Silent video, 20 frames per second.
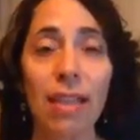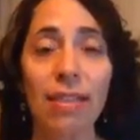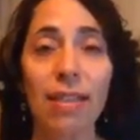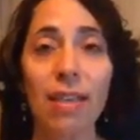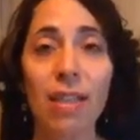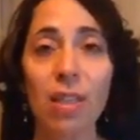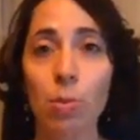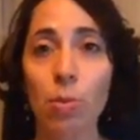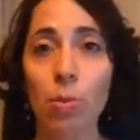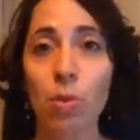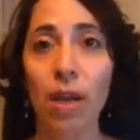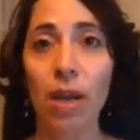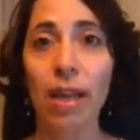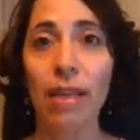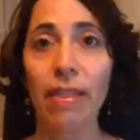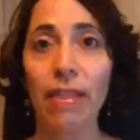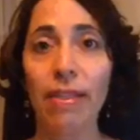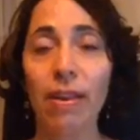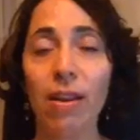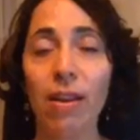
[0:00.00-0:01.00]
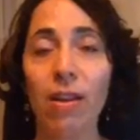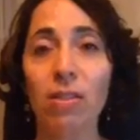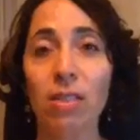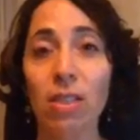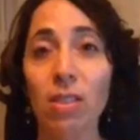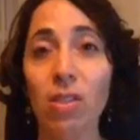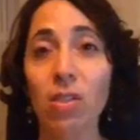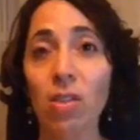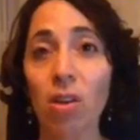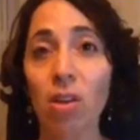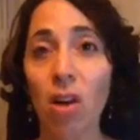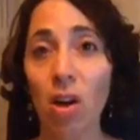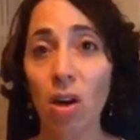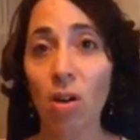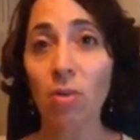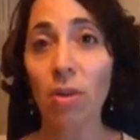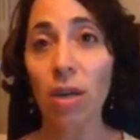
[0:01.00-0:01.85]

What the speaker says: at this point, there's a little